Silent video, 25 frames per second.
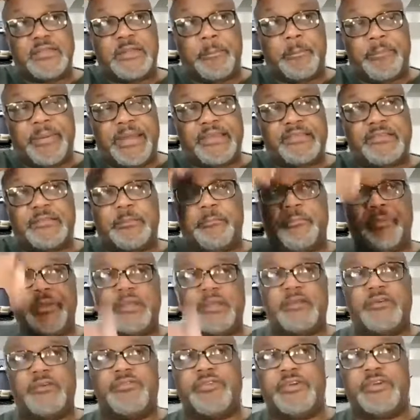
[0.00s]
the best
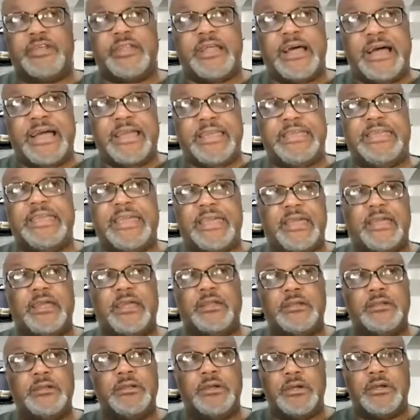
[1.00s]
benefit I
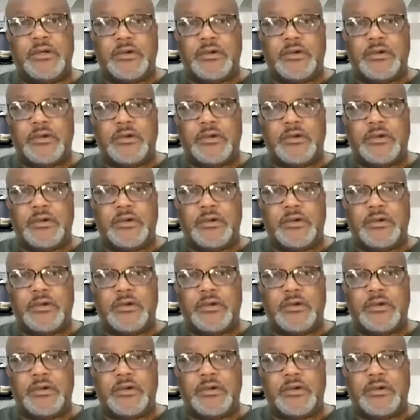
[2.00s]
gained